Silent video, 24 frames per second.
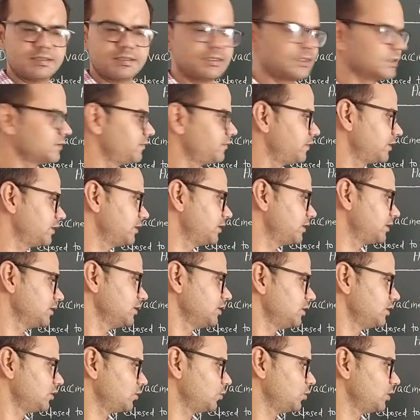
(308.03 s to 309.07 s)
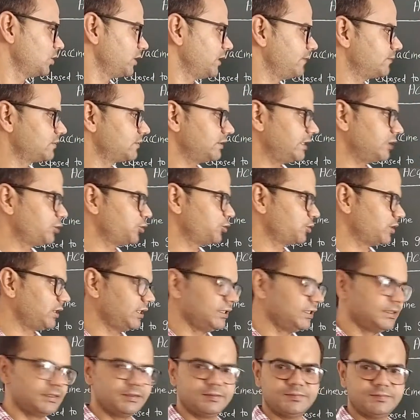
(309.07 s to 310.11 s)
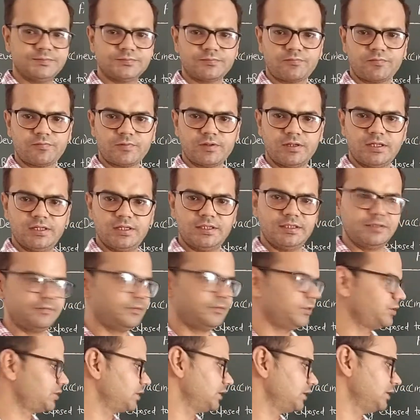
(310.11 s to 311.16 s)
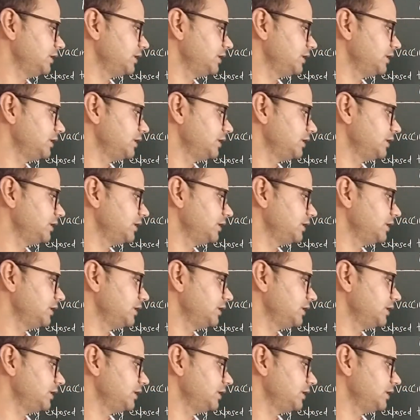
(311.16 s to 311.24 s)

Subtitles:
It is further two types, natural and artificial.